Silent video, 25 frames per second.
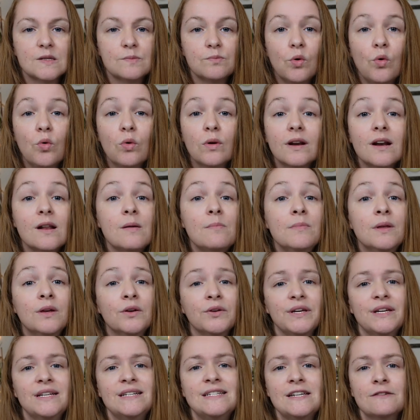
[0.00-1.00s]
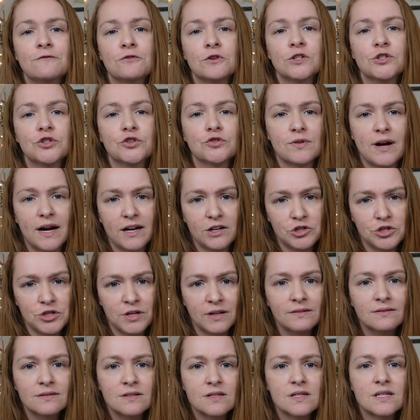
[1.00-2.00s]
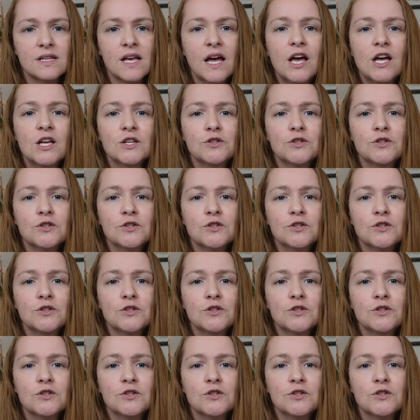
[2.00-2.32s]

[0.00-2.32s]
pulled in a million different directions.